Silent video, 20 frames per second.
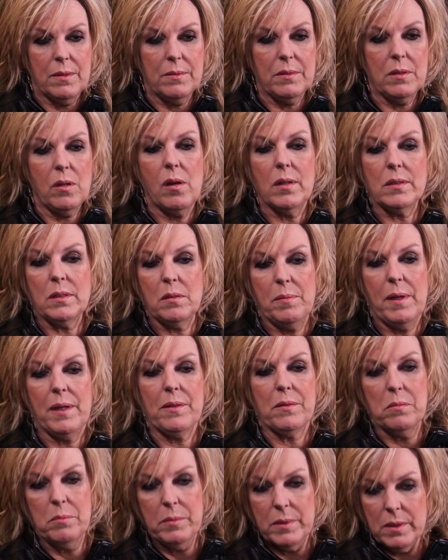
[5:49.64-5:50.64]
I've talked
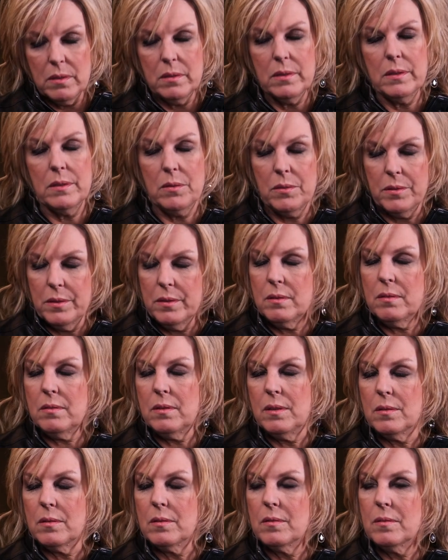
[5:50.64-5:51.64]
about the mental
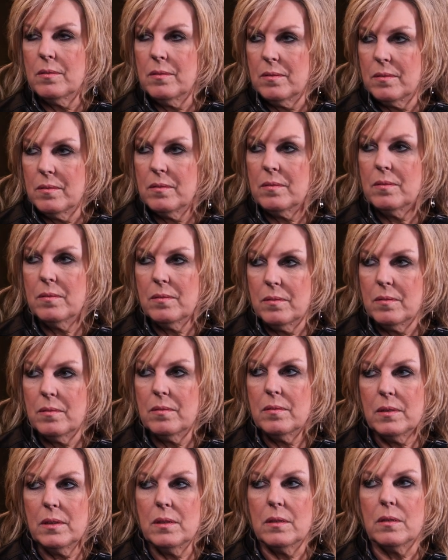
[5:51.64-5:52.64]
illness that,
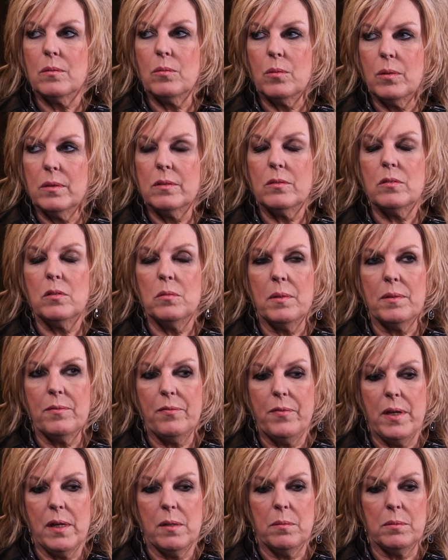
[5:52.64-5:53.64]
you know, runs through my
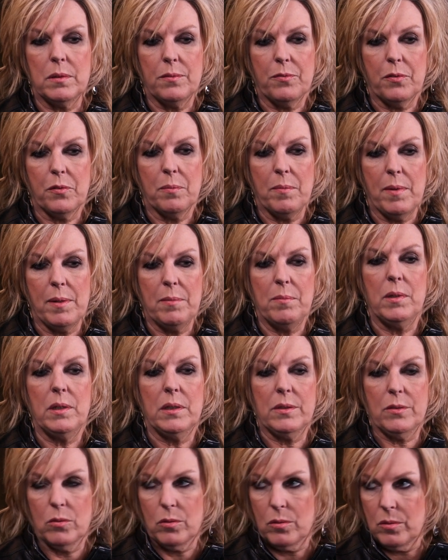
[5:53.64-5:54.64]
family from my
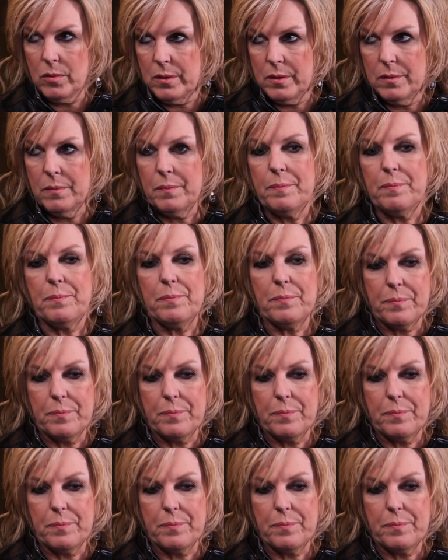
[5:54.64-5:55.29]
mother and.